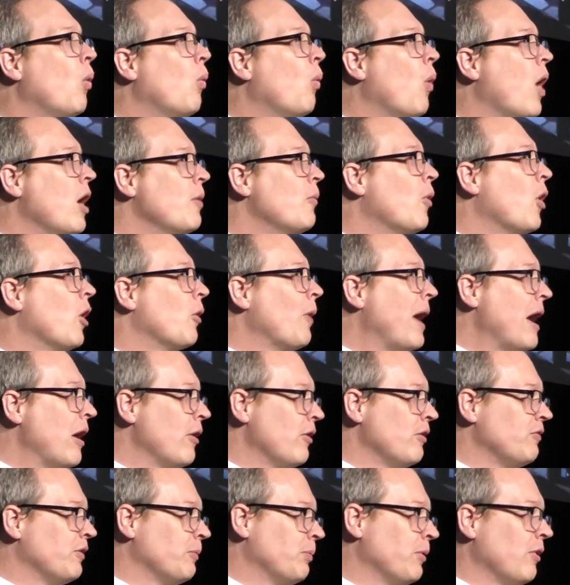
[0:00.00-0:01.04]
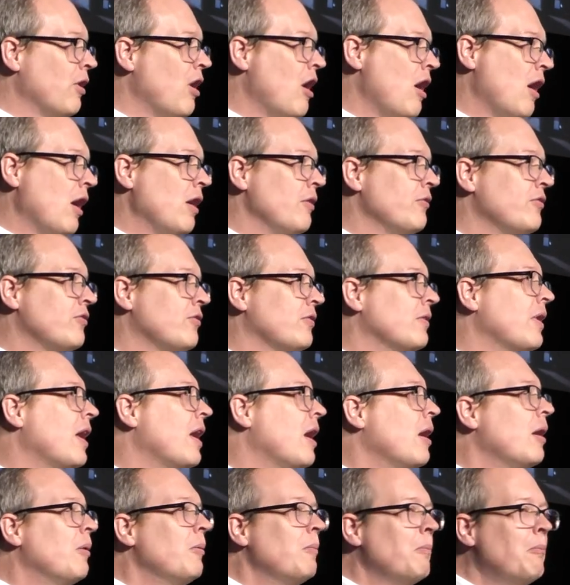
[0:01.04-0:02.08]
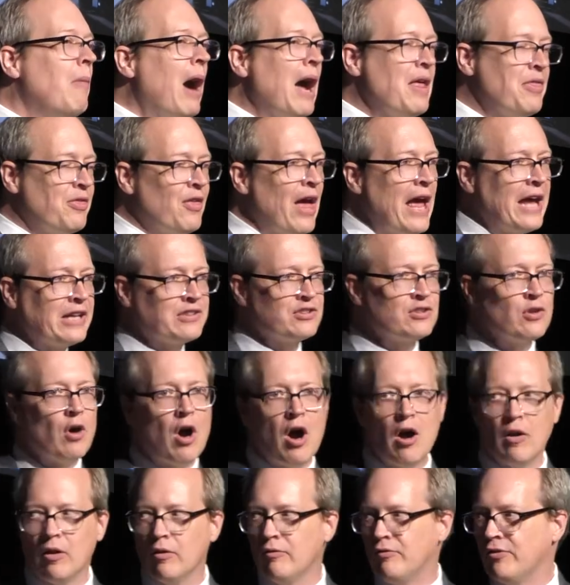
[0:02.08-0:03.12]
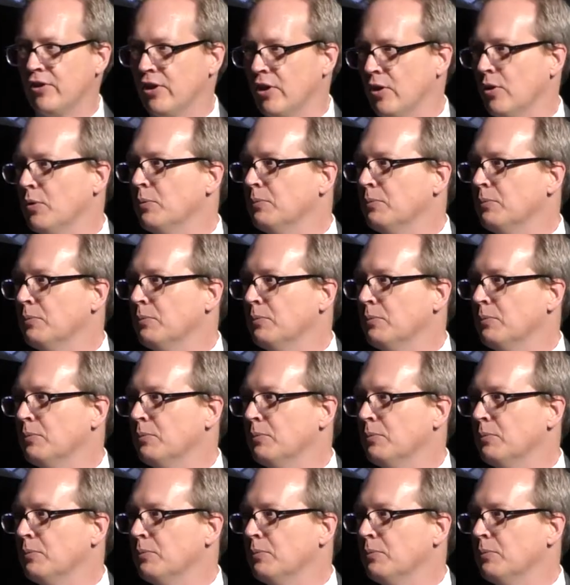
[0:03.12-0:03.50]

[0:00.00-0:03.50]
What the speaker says: One more round of applause. My thanks to all of you.